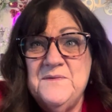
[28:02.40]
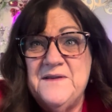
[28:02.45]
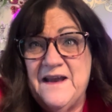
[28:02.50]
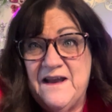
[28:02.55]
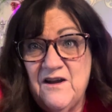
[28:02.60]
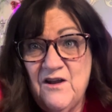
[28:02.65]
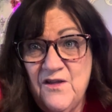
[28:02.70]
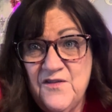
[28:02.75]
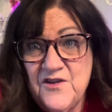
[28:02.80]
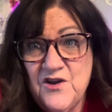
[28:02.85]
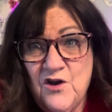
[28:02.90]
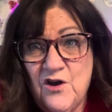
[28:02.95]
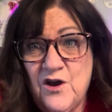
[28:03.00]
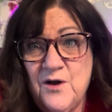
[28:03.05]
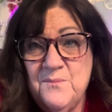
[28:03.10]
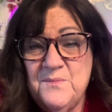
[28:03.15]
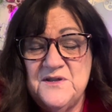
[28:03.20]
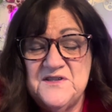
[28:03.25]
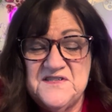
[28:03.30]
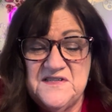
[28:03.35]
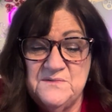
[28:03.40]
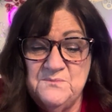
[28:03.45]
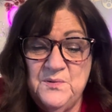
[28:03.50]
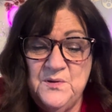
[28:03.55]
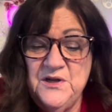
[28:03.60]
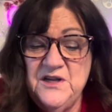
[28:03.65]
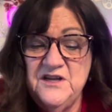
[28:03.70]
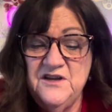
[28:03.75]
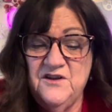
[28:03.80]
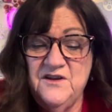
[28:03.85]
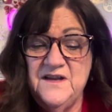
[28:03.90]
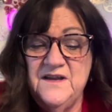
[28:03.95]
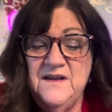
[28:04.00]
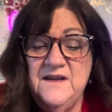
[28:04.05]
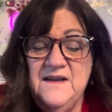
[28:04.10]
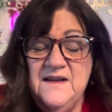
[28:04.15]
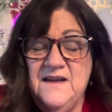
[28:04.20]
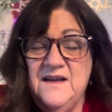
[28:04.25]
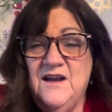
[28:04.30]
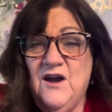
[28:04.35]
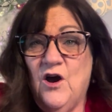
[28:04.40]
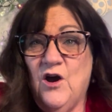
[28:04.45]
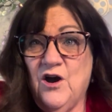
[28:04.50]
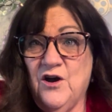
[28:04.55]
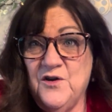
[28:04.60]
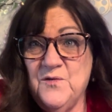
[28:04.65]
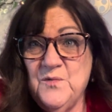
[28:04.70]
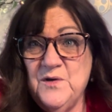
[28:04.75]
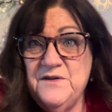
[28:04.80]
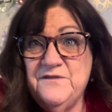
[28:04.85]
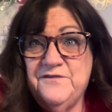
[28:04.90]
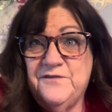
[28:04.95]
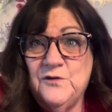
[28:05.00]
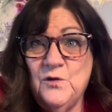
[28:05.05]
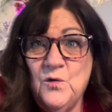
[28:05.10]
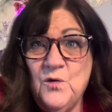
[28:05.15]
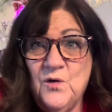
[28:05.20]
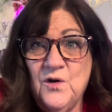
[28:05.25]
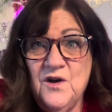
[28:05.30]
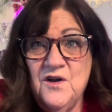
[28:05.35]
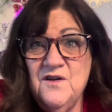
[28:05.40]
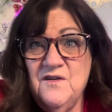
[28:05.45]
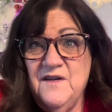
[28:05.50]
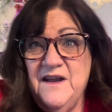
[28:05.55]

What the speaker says: out all the carpets and put in hardwood floor.